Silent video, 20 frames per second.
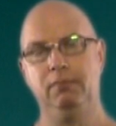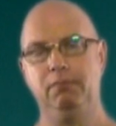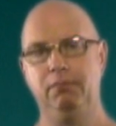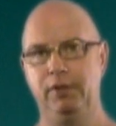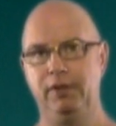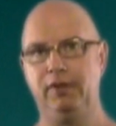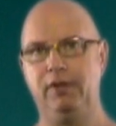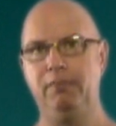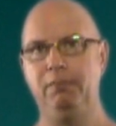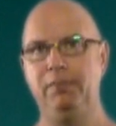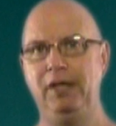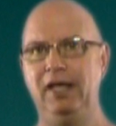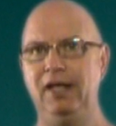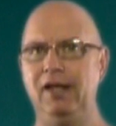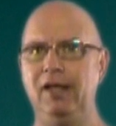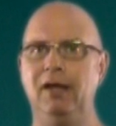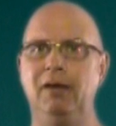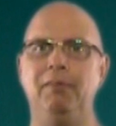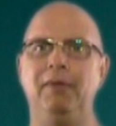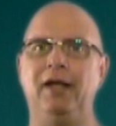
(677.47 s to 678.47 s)
but the
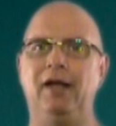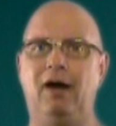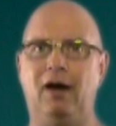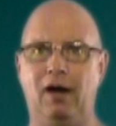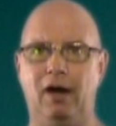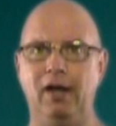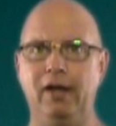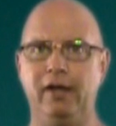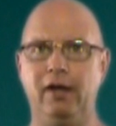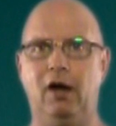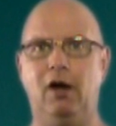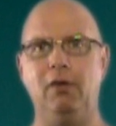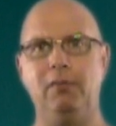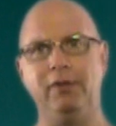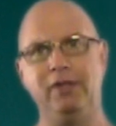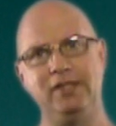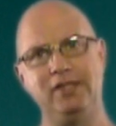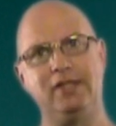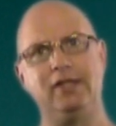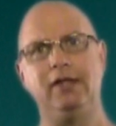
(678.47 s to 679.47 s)
medium and high
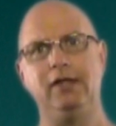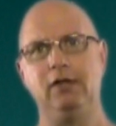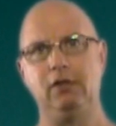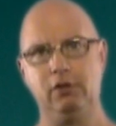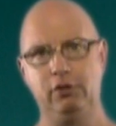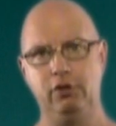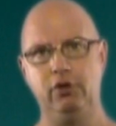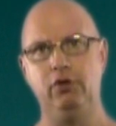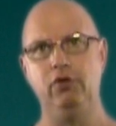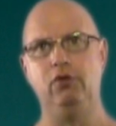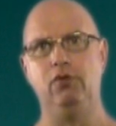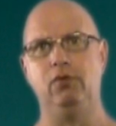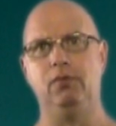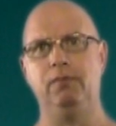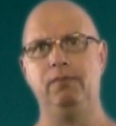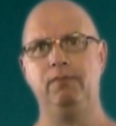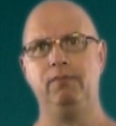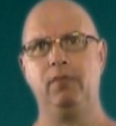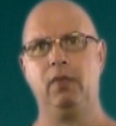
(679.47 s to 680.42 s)
carbon steel do.